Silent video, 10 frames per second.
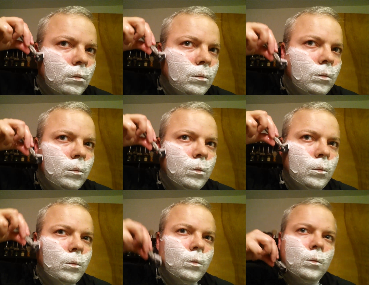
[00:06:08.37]

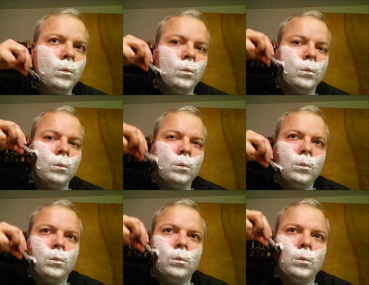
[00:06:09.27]

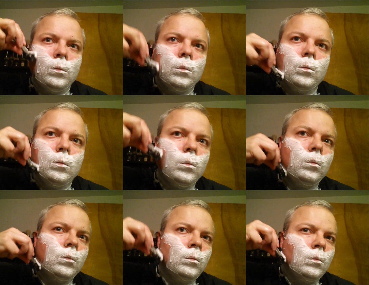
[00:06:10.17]

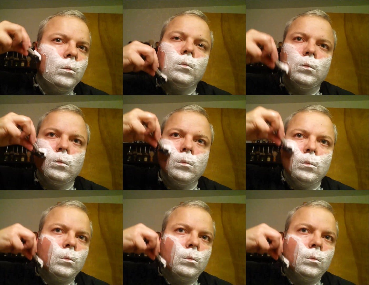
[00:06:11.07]
Nothing is said.